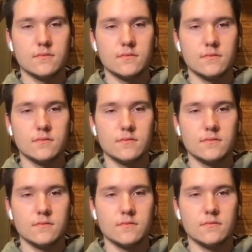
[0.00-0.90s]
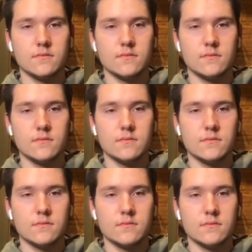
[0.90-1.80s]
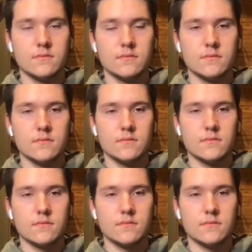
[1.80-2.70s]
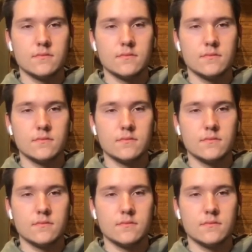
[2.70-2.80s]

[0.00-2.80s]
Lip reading: (silent)